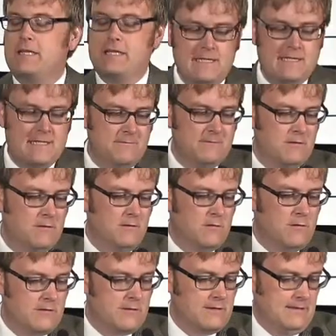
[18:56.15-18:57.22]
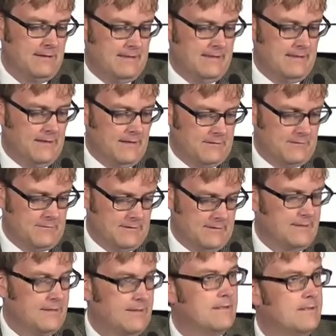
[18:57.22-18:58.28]
king of an earthly
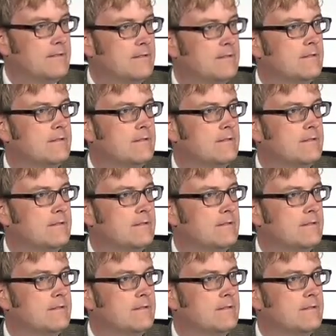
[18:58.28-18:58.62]
theocracy